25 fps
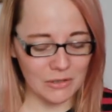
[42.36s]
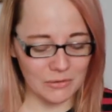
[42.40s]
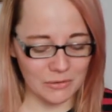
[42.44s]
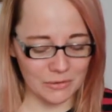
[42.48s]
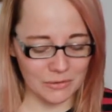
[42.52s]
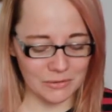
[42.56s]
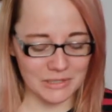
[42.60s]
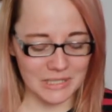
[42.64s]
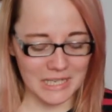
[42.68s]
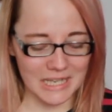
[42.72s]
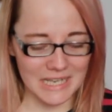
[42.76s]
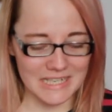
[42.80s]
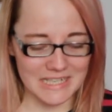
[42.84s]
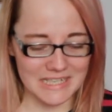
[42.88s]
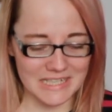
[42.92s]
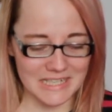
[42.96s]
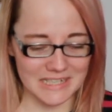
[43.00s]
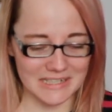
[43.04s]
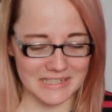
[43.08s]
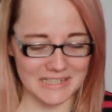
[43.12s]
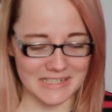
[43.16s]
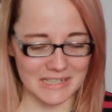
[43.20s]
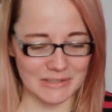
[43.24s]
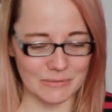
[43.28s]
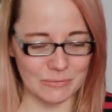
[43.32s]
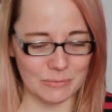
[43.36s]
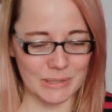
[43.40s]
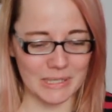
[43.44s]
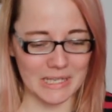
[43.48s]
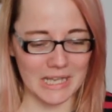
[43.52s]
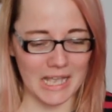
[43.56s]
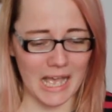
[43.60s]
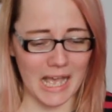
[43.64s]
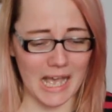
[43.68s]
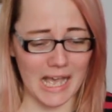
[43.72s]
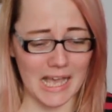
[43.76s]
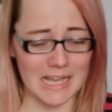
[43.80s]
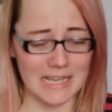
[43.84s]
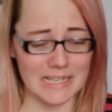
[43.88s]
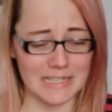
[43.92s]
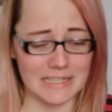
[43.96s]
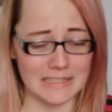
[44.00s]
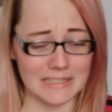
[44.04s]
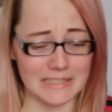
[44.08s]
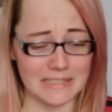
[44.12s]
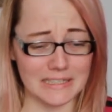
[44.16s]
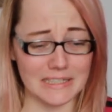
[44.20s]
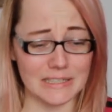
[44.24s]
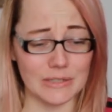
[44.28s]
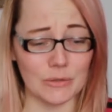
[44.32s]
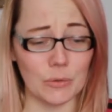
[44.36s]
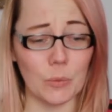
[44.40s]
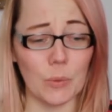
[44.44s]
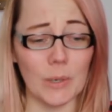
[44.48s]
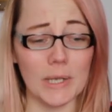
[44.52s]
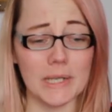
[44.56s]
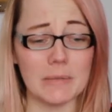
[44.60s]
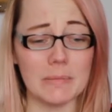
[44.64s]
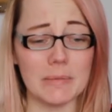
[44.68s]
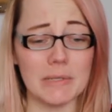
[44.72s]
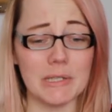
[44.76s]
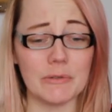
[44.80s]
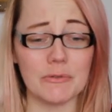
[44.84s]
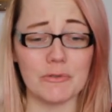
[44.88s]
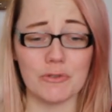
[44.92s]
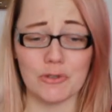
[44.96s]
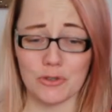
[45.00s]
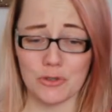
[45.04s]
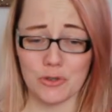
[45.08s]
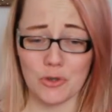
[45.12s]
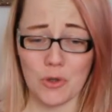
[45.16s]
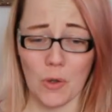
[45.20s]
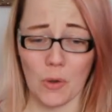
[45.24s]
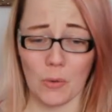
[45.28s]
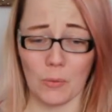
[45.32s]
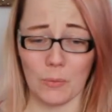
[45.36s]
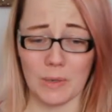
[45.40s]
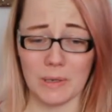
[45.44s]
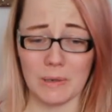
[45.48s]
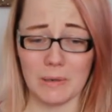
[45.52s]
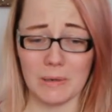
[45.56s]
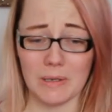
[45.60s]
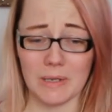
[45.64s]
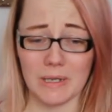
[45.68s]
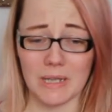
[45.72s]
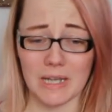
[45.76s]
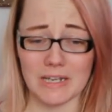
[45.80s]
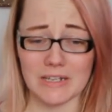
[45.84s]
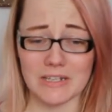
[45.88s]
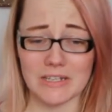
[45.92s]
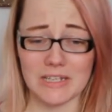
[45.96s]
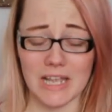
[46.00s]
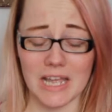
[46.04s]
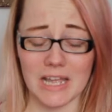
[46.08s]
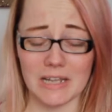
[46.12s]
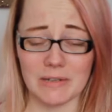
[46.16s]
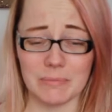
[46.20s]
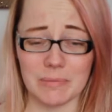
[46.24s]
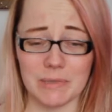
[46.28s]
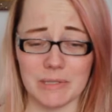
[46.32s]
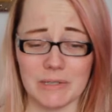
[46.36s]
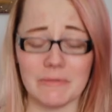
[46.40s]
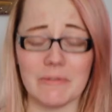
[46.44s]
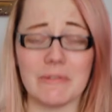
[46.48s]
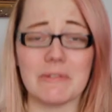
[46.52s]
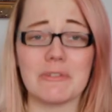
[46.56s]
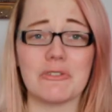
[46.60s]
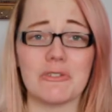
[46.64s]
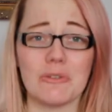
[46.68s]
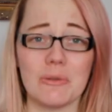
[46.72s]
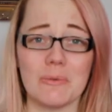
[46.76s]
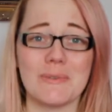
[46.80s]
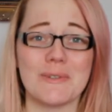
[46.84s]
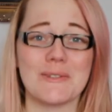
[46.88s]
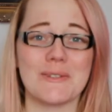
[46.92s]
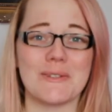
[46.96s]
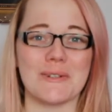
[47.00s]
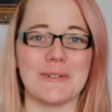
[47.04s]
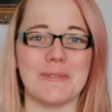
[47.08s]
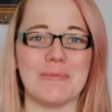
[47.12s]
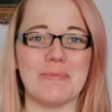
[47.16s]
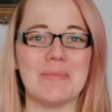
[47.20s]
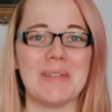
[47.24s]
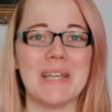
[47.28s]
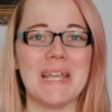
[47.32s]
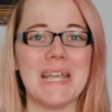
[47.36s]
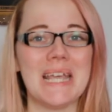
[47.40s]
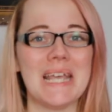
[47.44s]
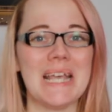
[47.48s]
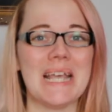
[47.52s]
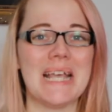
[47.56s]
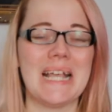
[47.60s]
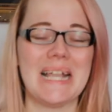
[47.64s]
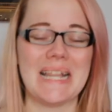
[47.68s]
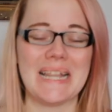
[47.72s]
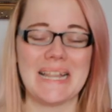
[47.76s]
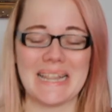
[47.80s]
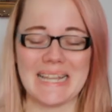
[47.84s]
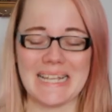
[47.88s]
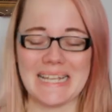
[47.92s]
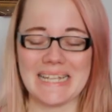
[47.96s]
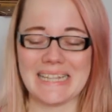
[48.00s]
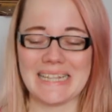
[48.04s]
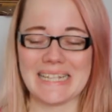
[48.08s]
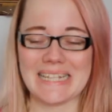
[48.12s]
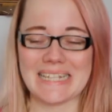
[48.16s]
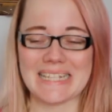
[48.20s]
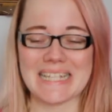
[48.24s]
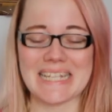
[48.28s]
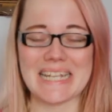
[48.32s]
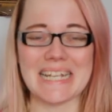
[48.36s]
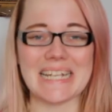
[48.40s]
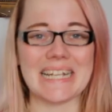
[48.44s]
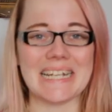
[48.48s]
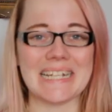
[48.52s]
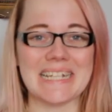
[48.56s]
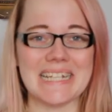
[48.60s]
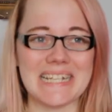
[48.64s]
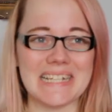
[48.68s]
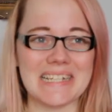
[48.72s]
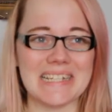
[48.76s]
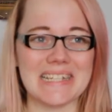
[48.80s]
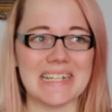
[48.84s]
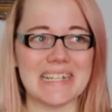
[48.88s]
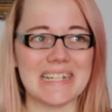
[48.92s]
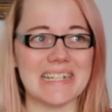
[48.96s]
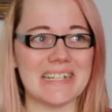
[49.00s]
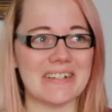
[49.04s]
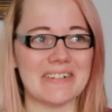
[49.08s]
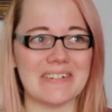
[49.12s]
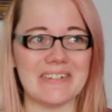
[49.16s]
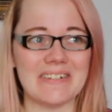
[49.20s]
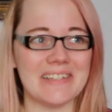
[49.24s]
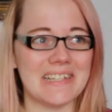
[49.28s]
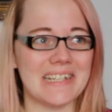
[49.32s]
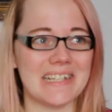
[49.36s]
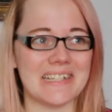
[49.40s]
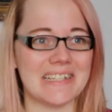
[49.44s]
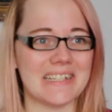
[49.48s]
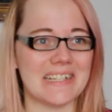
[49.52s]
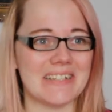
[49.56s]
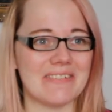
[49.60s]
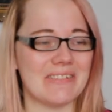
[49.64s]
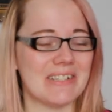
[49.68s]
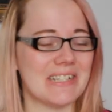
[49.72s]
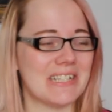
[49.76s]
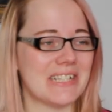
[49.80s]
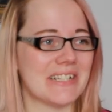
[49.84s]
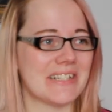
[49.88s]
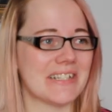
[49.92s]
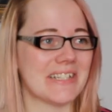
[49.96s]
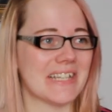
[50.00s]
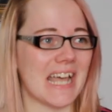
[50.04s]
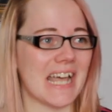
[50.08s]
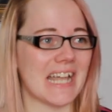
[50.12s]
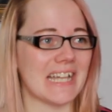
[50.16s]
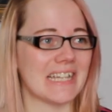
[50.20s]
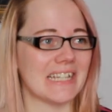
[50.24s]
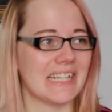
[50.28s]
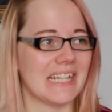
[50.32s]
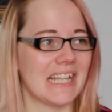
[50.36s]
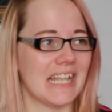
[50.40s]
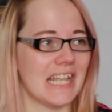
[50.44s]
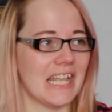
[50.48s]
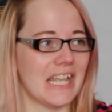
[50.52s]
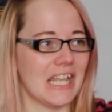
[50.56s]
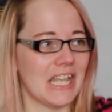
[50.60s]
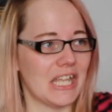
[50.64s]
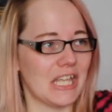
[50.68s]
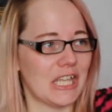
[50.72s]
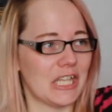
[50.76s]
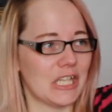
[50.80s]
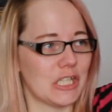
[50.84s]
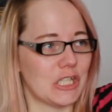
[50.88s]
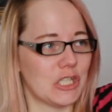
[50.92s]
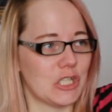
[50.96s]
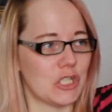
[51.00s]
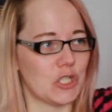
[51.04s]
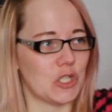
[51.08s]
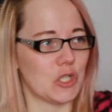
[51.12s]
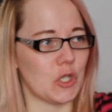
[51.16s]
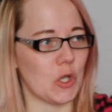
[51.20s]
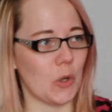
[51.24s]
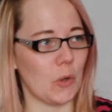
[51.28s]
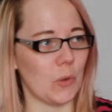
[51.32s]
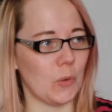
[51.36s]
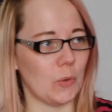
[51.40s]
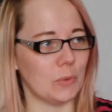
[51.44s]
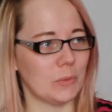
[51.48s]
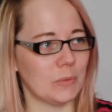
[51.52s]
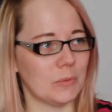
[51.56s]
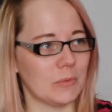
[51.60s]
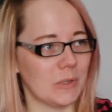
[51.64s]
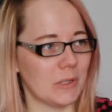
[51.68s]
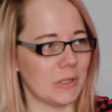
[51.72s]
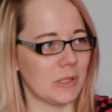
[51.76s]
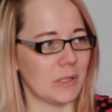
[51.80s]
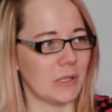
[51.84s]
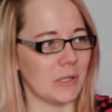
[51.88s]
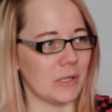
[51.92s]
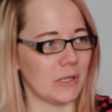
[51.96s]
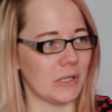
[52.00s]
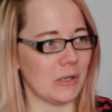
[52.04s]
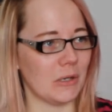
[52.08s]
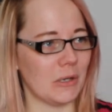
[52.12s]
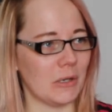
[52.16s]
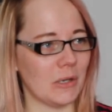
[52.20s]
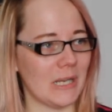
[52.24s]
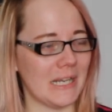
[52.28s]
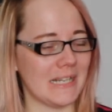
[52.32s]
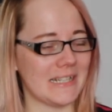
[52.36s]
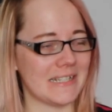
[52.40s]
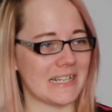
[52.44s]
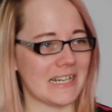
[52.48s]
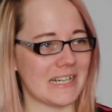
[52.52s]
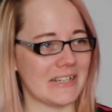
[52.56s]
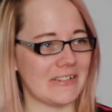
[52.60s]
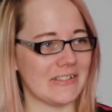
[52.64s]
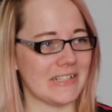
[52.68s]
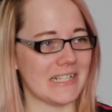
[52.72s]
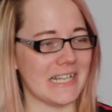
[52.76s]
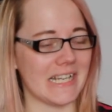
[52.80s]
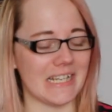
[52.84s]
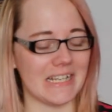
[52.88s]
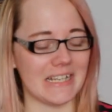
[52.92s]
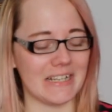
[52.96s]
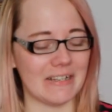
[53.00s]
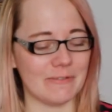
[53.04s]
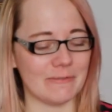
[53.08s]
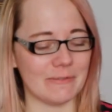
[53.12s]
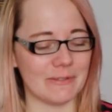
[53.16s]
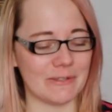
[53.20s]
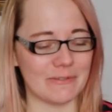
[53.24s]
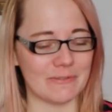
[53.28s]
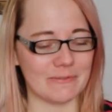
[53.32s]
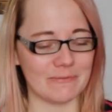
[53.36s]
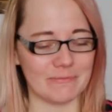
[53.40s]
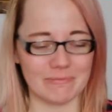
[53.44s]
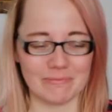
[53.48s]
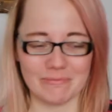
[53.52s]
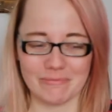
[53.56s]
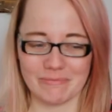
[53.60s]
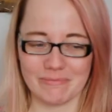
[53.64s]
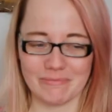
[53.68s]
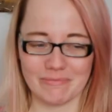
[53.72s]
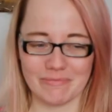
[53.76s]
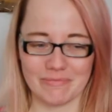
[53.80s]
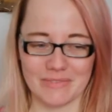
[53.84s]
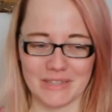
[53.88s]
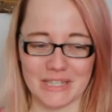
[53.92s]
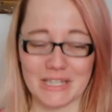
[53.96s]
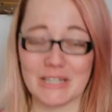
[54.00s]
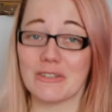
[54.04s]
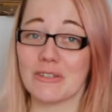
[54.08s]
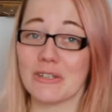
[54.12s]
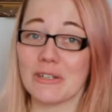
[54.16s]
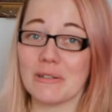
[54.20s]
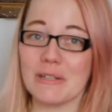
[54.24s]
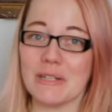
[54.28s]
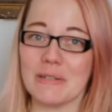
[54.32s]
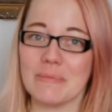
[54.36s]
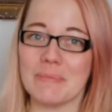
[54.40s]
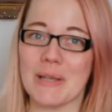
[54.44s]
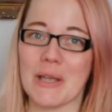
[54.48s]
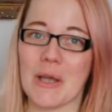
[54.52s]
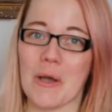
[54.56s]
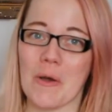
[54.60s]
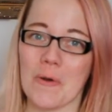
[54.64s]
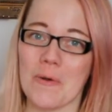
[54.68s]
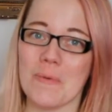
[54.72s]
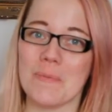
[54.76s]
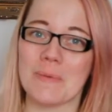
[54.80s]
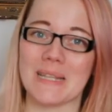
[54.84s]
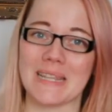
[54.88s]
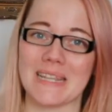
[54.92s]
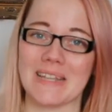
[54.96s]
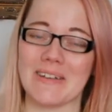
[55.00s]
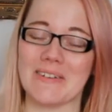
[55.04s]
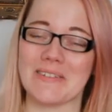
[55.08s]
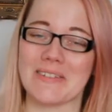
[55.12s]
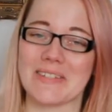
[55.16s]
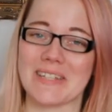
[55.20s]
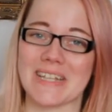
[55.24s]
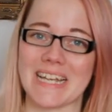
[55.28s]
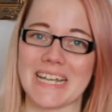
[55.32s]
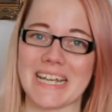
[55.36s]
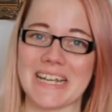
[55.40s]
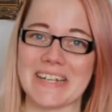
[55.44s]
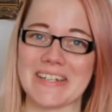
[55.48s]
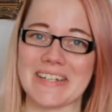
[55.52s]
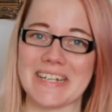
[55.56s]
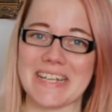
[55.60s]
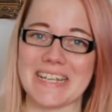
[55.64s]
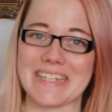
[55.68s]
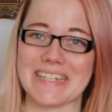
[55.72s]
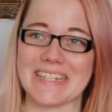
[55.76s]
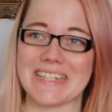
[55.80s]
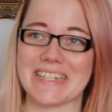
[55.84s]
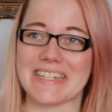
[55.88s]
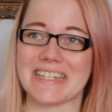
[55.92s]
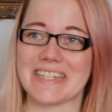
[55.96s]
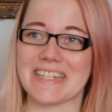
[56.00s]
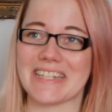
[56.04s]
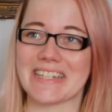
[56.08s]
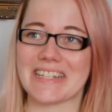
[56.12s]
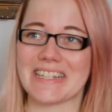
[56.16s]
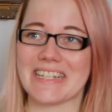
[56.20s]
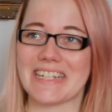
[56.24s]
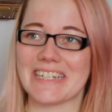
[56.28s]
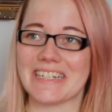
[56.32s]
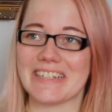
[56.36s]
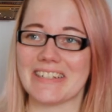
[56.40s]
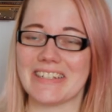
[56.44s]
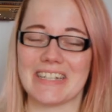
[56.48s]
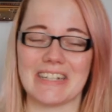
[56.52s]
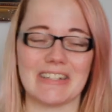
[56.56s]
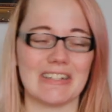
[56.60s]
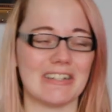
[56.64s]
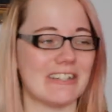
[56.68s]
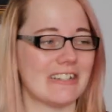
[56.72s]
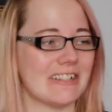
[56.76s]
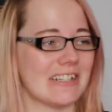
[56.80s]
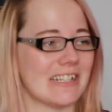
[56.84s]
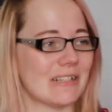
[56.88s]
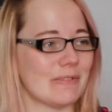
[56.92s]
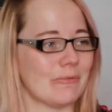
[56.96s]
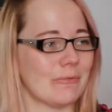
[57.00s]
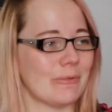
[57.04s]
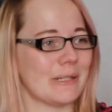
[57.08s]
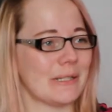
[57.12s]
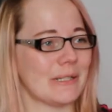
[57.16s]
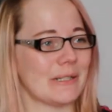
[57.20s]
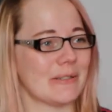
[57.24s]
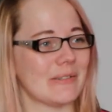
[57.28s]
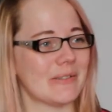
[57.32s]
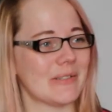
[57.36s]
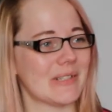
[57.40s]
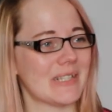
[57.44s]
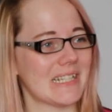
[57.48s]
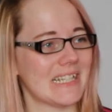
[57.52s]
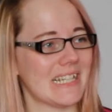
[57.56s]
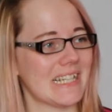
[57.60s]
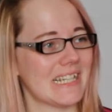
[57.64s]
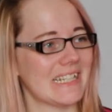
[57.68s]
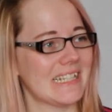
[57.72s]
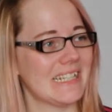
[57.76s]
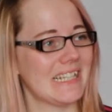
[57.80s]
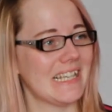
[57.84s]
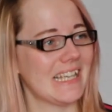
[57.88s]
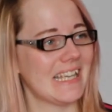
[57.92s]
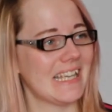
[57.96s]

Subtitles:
on a Saturday we had quite a bit of snow. We actually had a bit of a snowstorm late last night, and yesterday we just had snow the entire day. It's good to be home on those kind of days. It's just like you can look at windows like,